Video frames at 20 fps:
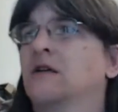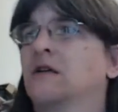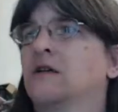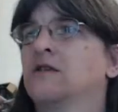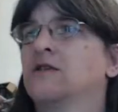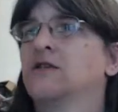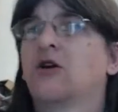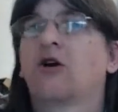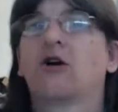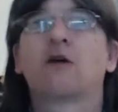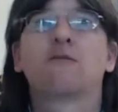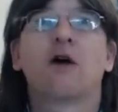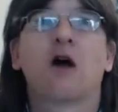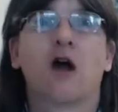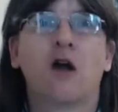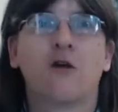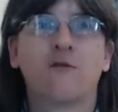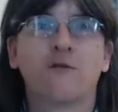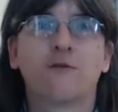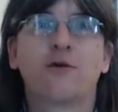So I'm
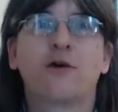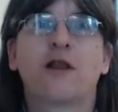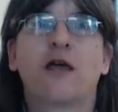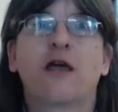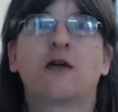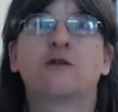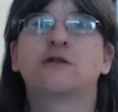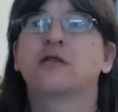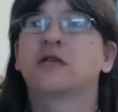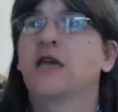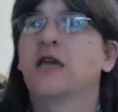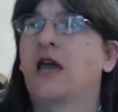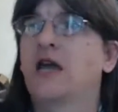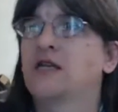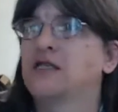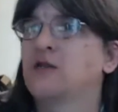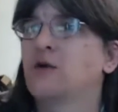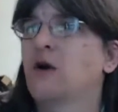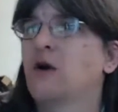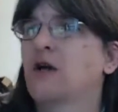over pronunciating
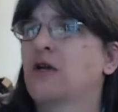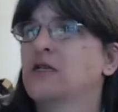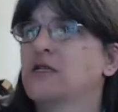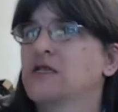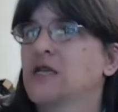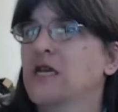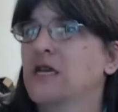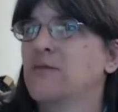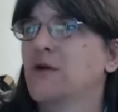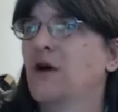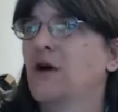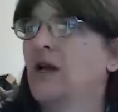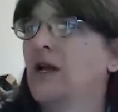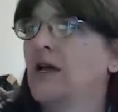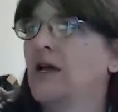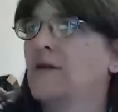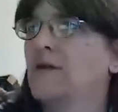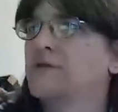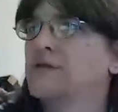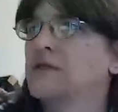so I can see my
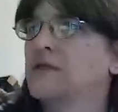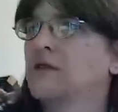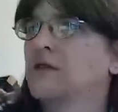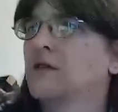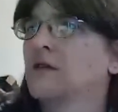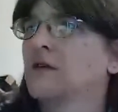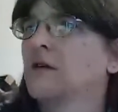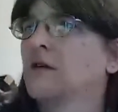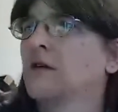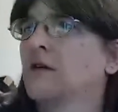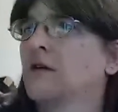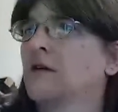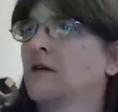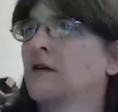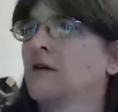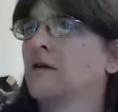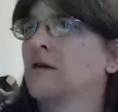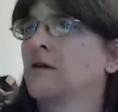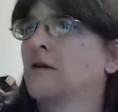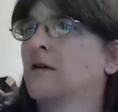lips. Let me have a
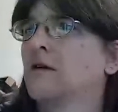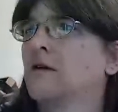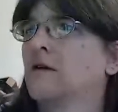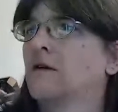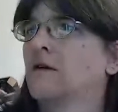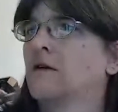little play.